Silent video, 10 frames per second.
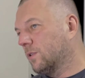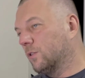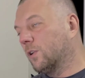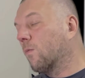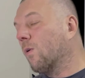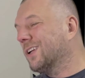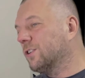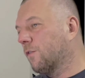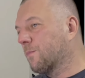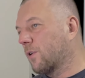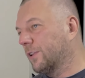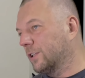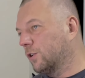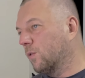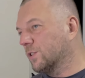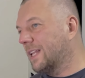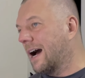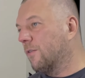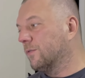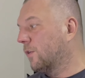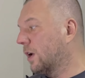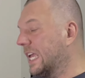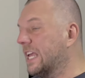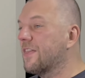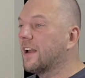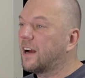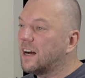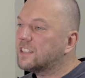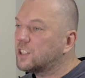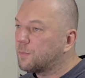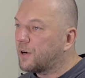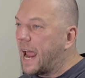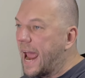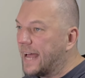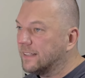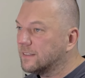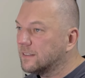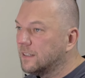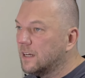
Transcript: the quality of product goes down in the customer hands,